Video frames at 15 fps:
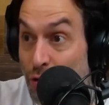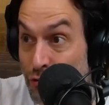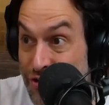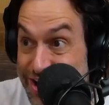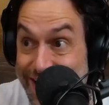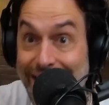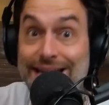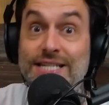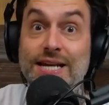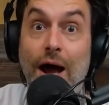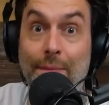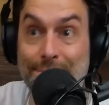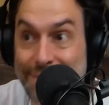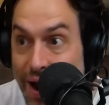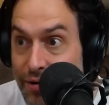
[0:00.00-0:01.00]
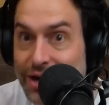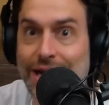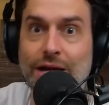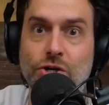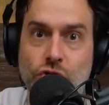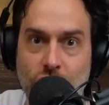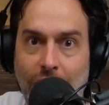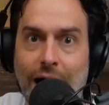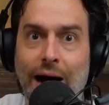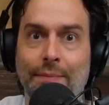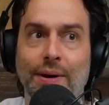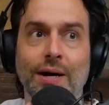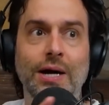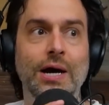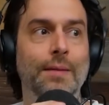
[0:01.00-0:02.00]
nice American
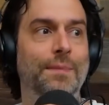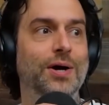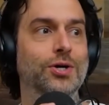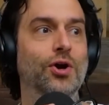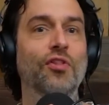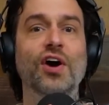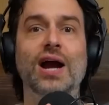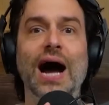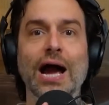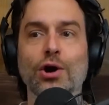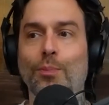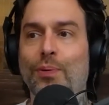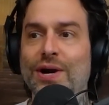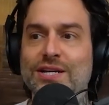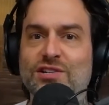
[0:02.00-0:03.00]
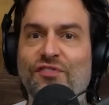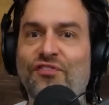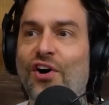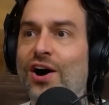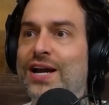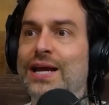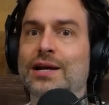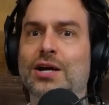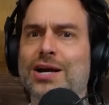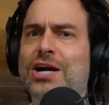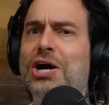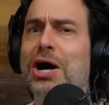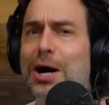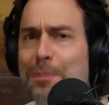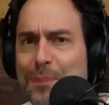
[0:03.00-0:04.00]
job. But you're the guy who brings fucking
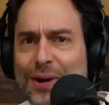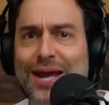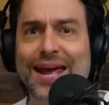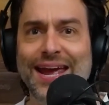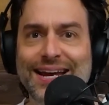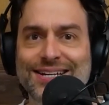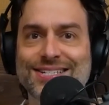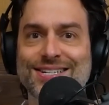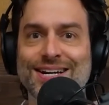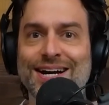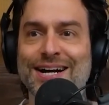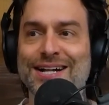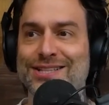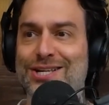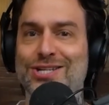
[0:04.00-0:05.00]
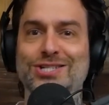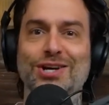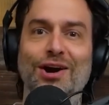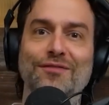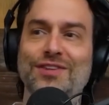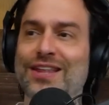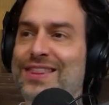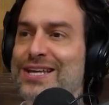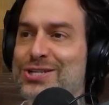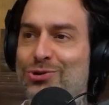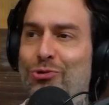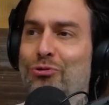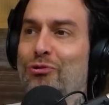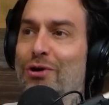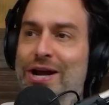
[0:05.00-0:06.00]
cupcakes to serve to these
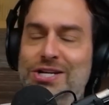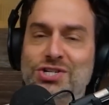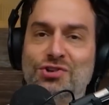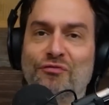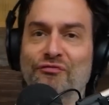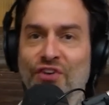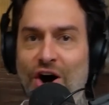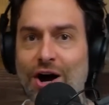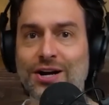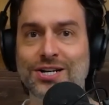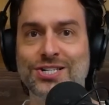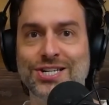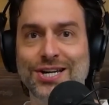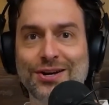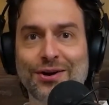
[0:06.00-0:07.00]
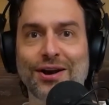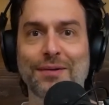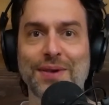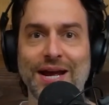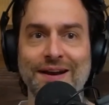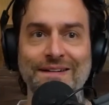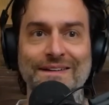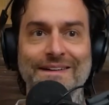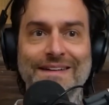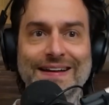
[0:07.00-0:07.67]
rich fucks. You know what I mean?